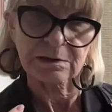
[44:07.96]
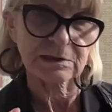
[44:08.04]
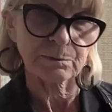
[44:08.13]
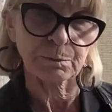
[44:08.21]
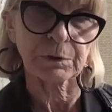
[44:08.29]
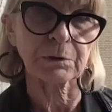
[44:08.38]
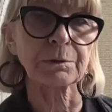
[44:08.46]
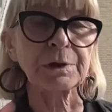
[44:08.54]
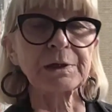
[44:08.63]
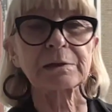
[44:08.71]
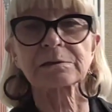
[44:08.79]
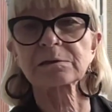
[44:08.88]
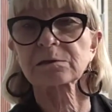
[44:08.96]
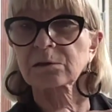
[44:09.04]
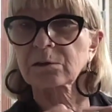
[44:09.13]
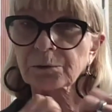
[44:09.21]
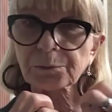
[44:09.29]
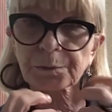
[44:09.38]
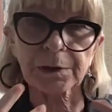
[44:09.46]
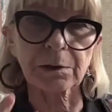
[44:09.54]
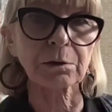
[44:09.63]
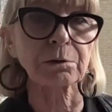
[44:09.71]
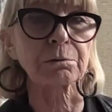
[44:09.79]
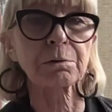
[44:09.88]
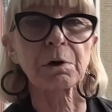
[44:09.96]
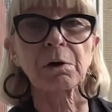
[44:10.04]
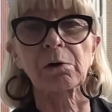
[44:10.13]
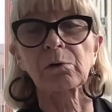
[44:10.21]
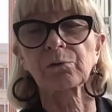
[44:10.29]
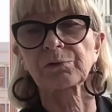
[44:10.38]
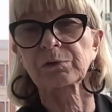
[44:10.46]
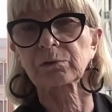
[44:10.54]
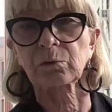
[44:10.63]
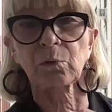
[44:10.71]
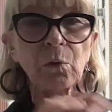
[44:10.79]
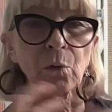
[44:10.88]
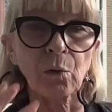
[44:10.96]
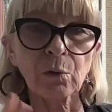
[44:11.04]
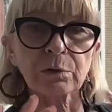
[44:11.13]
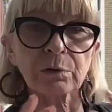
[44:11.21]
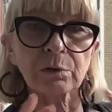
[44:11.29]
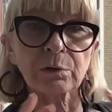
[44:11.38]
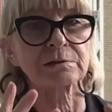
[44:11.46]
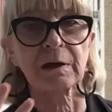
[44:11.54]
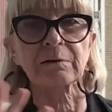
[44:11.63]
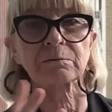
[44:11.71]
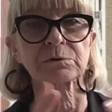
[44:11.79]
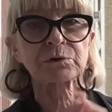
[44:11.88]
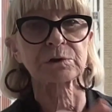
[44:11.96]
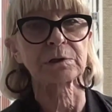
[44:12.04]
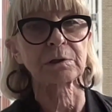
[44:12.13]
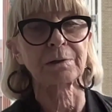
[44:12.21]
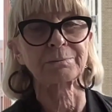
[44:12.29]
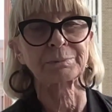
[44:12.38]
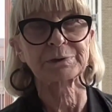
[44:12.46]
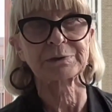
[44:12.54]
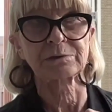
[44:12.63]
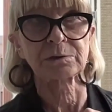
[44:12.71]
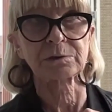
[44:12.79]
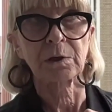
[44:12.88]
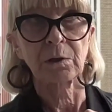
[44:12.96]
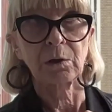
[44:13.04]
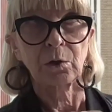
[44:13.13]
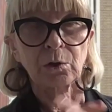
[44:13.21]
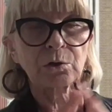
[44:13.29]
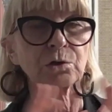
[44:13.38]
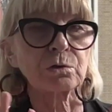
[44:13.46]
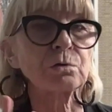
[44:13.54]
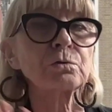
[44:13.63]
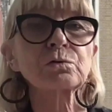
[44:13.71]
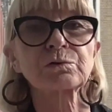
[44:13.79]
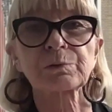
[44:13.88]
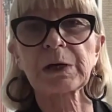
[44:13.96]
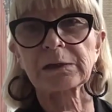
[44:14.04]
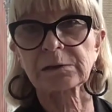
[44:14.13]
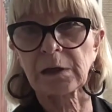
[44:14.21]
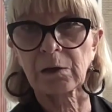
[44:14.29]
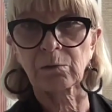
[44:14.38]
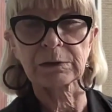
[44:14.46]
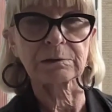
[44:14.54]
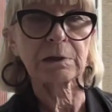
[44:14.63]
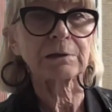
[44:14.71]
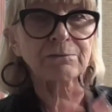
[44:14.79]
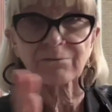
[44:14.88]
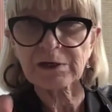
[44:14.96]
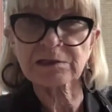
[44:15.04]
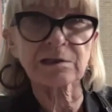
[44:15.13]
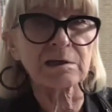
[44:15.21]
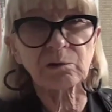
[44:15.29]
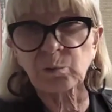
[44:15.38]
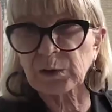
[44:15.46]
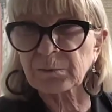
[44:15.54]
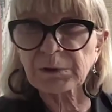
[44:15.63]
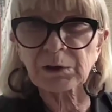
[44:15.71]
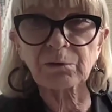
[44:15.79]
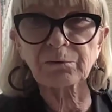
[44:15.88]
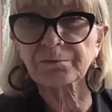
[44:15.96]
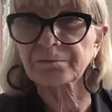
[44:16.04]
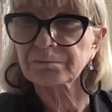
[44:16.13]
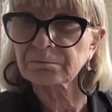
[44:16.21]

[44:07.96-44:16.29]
experience, career growth, all of this language that companies use right now in investing quite a bit of